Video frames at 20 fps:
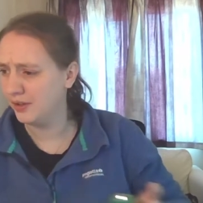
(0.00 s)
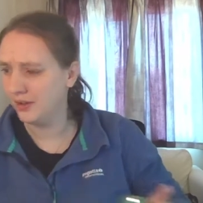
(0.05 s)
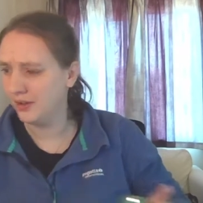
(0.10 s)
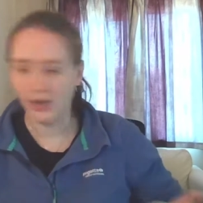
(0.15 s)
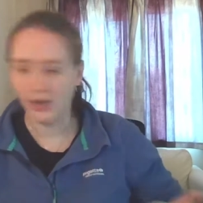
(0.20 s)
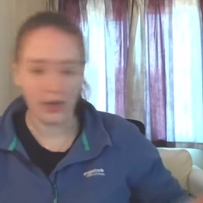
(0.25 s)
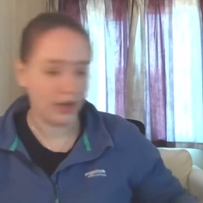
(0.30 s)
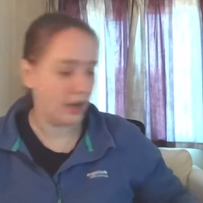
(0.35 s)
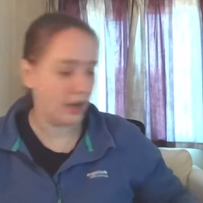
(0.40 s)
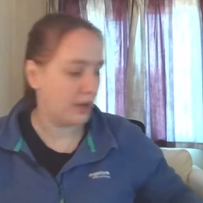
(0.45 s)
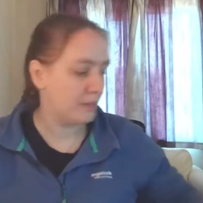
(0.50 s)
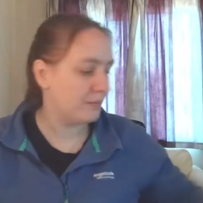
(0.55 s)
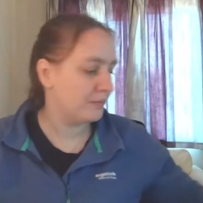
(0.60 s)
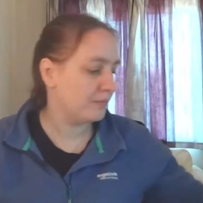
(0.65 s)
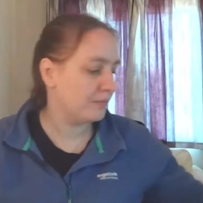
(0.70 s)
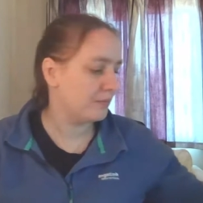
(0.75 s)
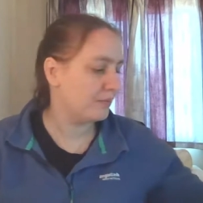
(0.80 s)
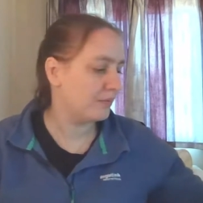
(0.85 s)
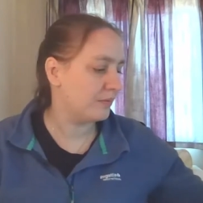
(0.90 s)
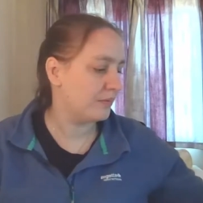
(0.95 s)
Um,
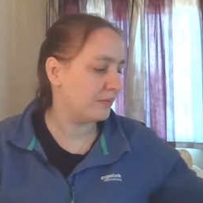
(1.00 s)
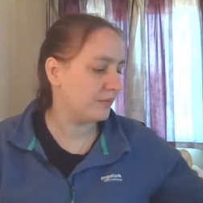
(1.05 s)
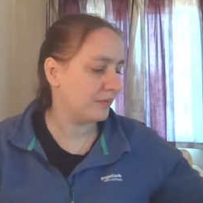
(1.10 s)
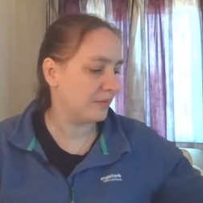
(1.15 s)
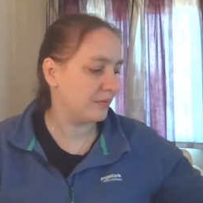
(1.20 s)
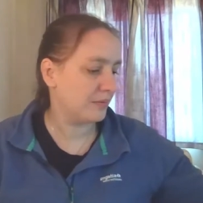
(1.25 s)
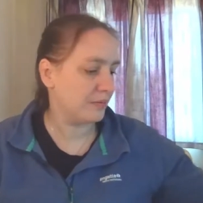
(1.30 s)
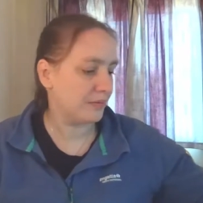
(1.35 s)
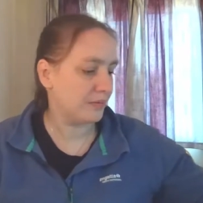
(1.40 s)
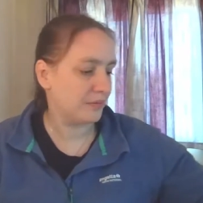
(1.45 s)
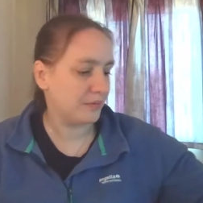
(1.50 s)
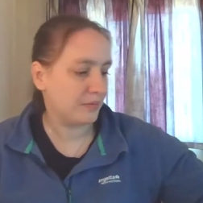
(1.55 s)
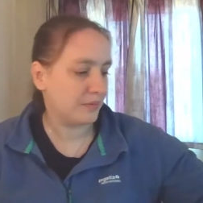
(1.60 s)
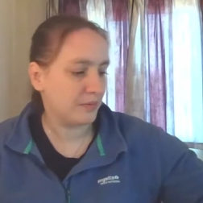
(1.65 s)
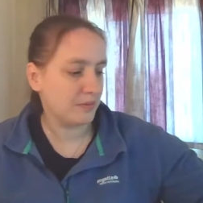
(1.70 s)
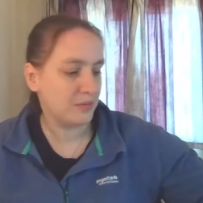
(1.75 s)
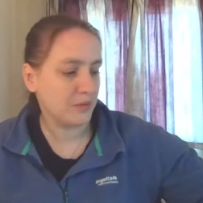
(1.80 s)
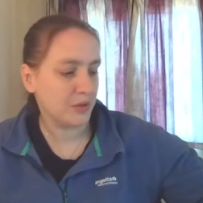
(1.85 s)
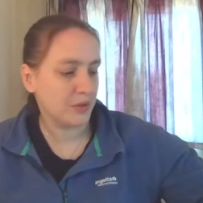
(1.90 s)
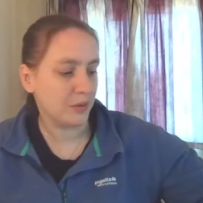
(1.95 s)

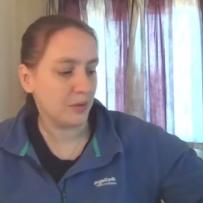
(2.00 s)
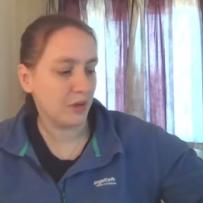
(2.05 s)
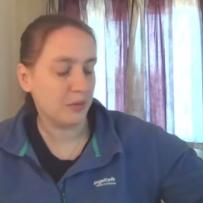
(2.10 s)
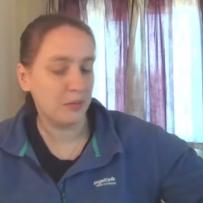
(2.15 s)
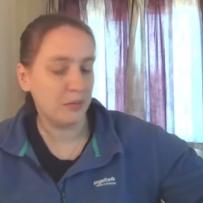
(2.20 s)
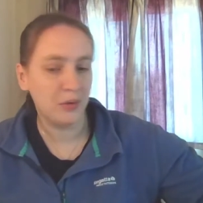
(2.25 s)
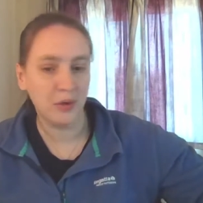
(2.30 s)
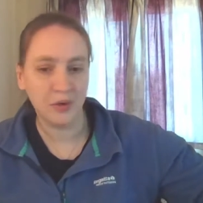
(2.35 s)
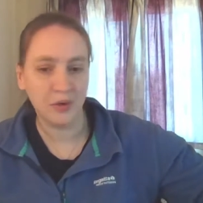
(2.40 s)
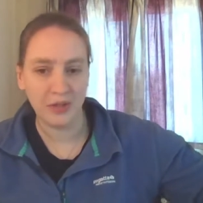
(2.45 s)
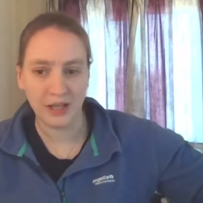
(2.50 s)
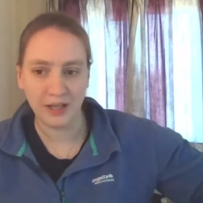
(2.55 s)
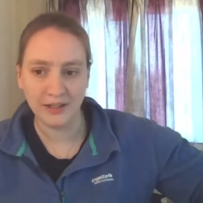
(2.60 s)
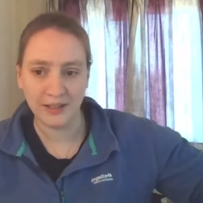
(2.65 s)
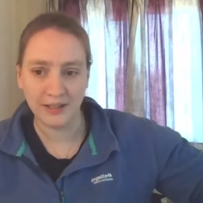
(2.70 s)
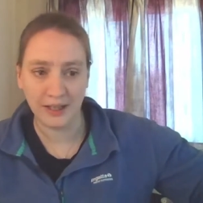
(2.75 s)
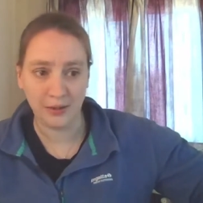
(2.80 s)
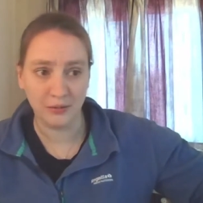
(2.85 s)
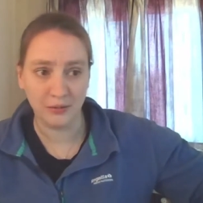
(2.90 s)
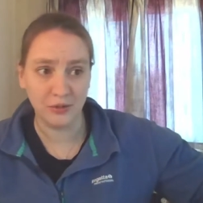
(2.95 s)
so I'm going to put that
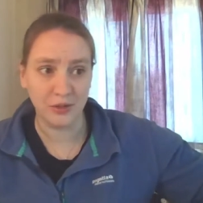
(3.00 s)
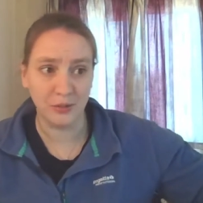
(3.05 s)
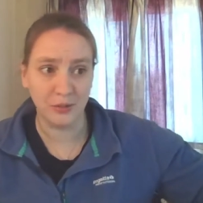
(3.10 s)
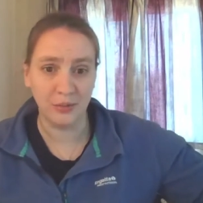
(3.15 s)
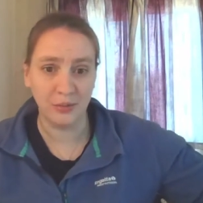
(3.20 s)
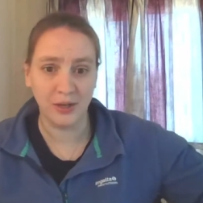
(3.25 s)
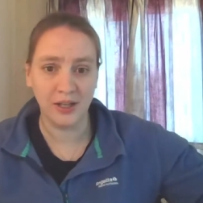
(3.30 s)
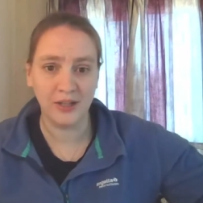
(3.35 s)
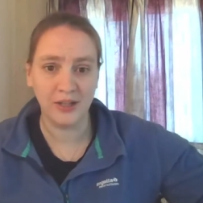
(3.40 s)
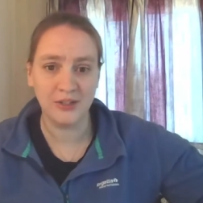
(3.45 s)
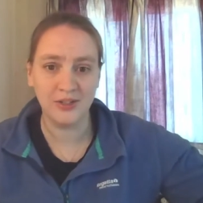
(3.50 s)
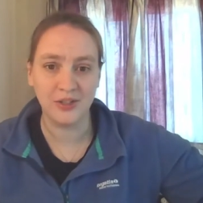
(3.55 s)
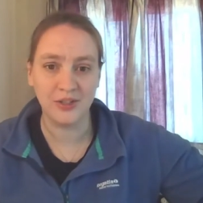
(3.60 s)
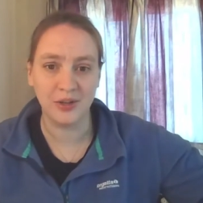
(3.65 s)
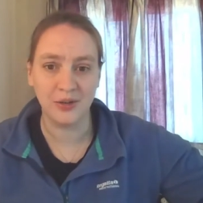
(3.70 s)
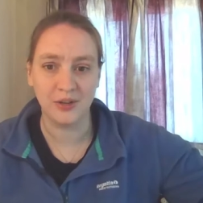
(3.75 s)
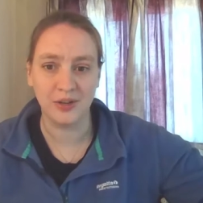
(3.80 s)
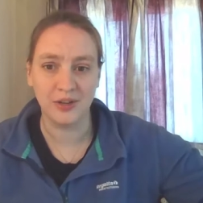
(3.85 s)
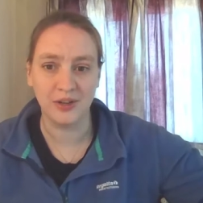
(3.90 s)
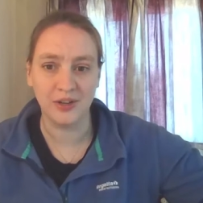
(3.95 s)
down somewhere
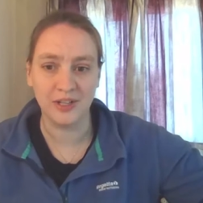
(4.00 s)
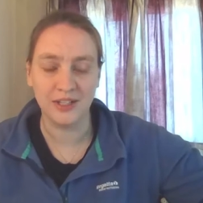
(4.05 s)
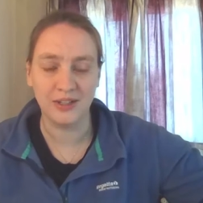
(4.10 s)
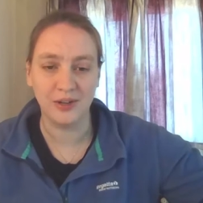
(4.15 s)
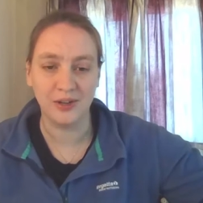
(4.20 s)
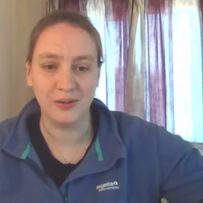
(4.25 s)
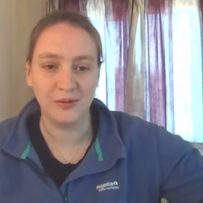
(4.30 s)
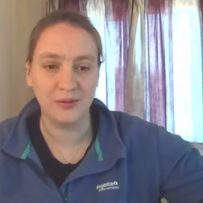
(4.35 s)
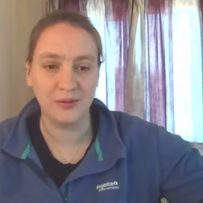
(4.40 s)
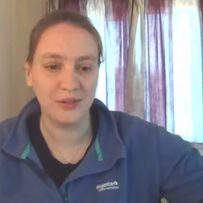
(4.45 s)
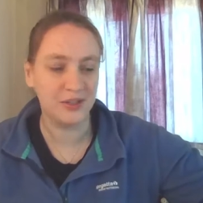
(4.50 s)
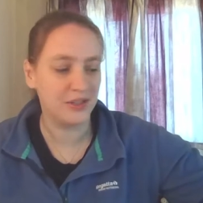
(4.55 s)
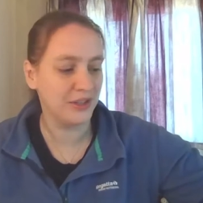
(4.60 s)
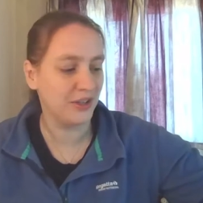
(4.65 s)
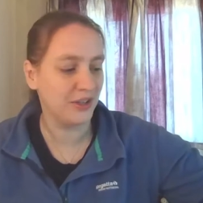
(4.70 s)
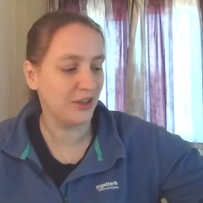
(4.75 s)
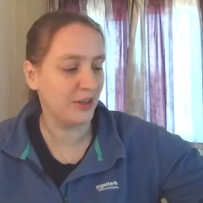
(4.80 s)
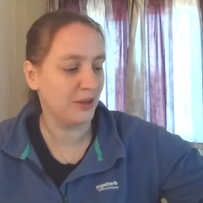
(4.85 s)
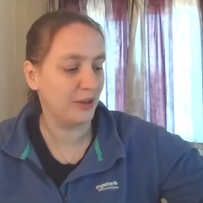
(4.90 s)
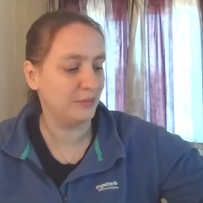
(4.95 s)
so that I don't
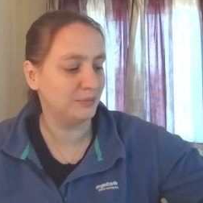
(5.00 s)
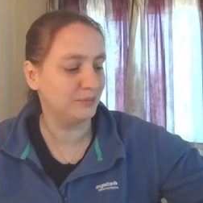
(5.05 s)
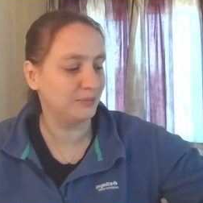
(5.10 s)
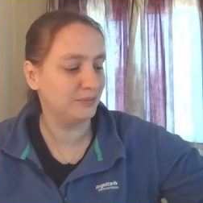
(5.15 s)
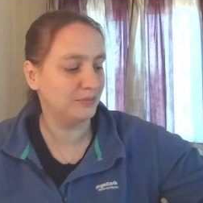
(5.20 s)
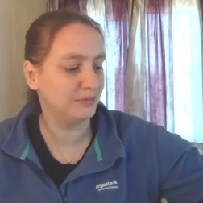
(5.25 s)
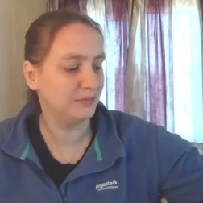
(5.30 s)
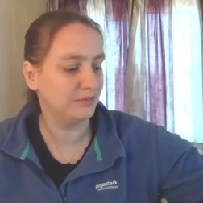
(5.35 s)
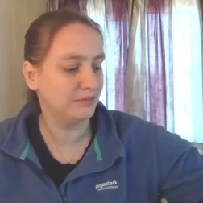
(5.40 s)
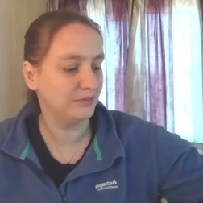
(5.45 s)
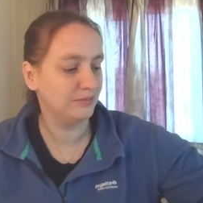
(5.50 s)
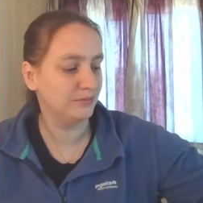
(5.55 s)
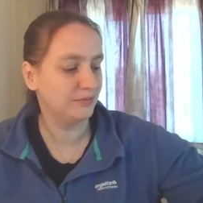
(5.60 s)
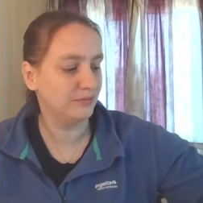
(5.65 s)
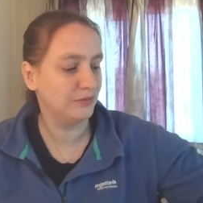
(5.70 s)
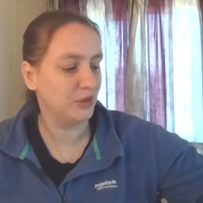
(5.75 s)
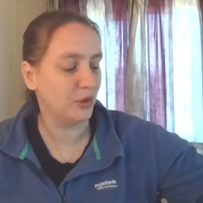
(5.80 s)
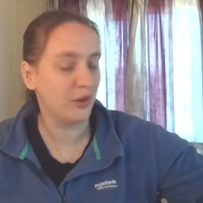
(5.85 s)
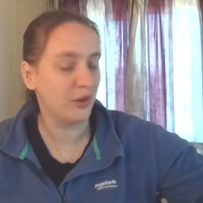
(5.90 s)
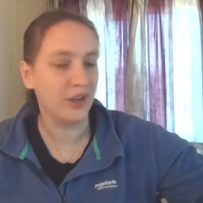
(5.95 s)
um,
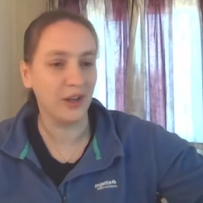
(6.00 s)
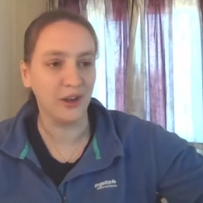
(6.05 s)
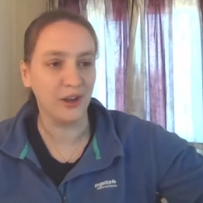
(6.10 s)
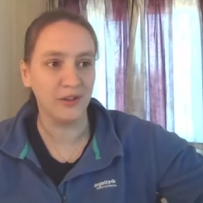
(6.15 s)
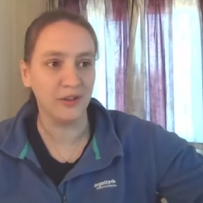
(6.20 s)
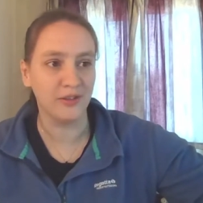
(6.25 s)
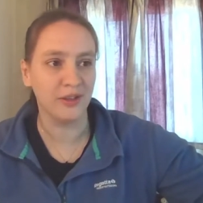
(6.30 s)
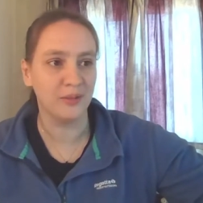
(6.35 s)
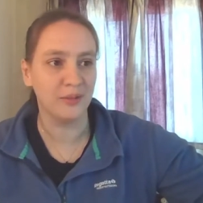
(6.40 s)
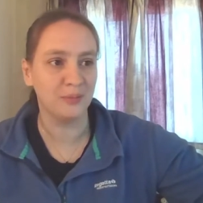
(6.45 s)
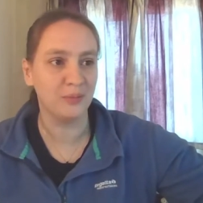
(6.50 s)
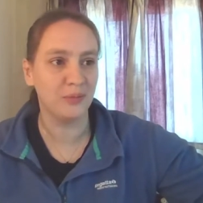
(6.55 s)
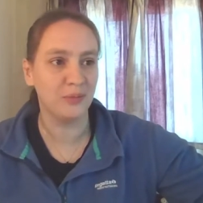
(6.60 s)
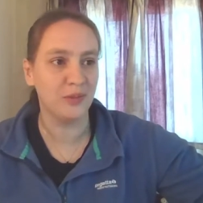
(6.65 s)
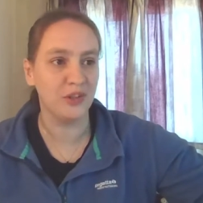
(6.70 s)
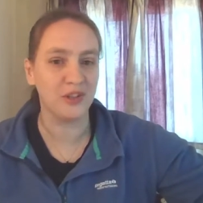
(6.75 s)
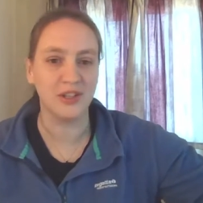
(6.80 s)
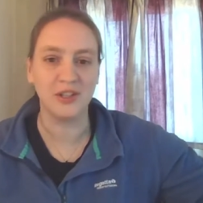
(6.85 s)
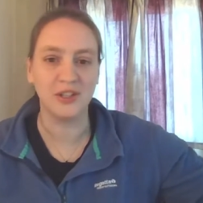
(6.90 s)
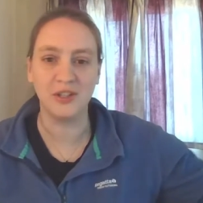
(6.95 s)
knock it over
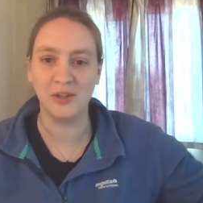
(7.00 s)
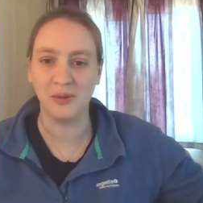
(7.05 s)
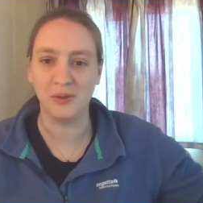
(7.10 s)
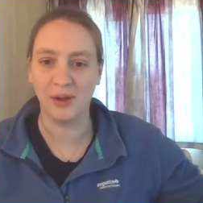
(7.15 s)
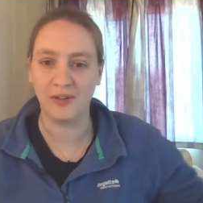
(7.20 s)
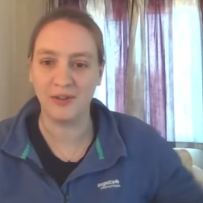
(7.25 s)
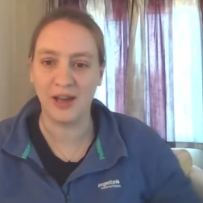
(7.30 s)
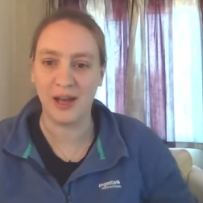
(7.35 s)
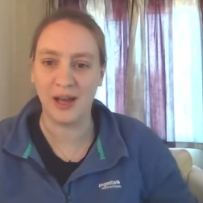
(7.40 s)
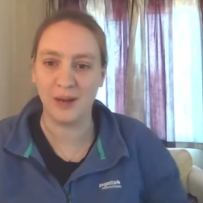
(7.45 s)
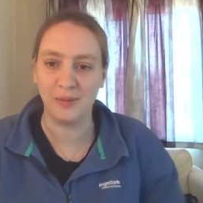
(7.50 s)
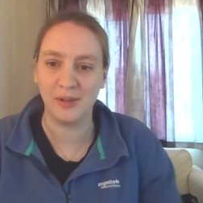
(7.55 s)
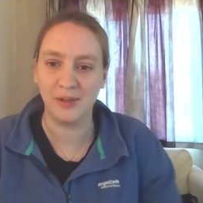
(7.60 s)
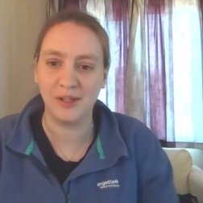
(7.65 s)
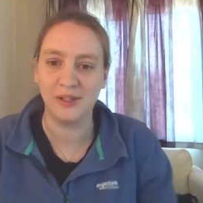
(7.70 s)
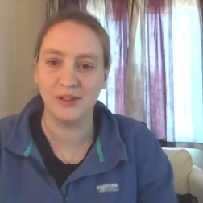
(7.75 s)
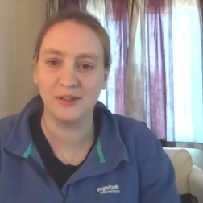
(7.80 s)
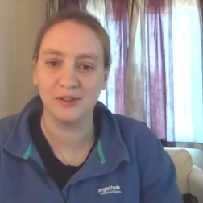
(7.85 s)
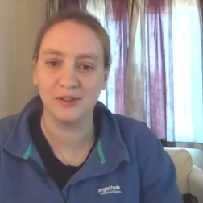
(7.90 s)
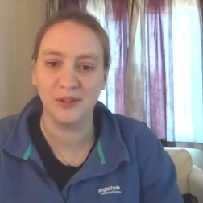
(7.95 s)
because I do have a habit
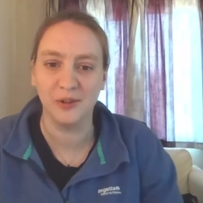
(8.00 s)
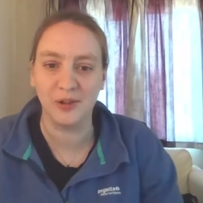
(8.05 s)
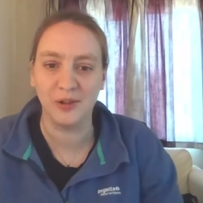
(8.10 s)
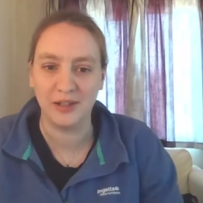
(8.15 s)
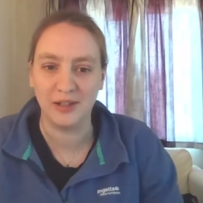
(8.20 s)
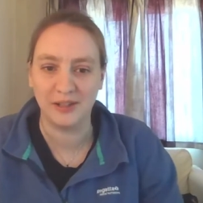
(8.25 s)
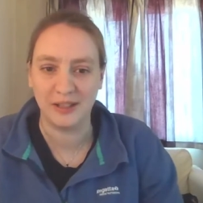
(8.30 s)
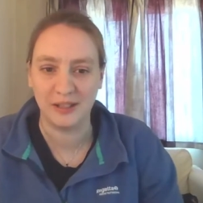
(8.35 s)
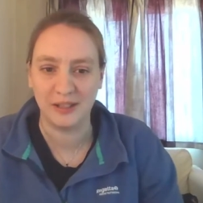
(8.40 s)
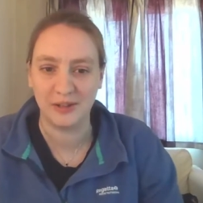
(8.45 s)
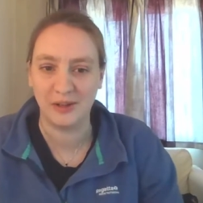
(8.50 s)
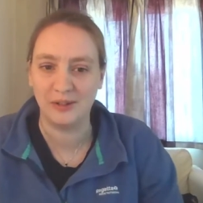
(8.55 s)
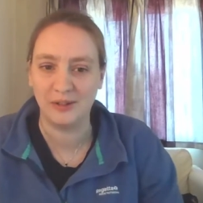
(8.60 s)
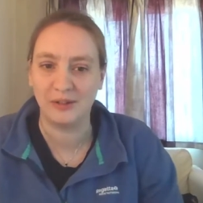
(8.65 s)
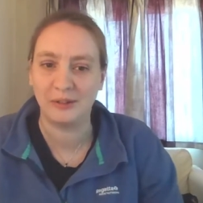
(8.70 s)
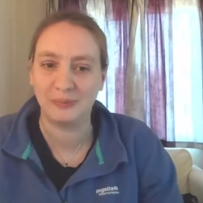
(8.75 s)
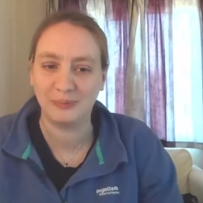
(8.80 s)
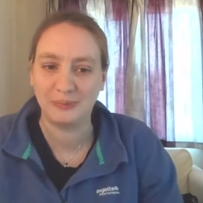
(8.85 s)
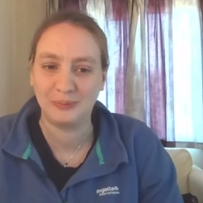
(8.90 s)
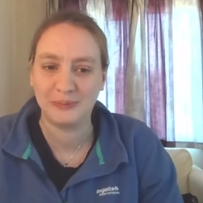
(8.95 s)
of knocking things over.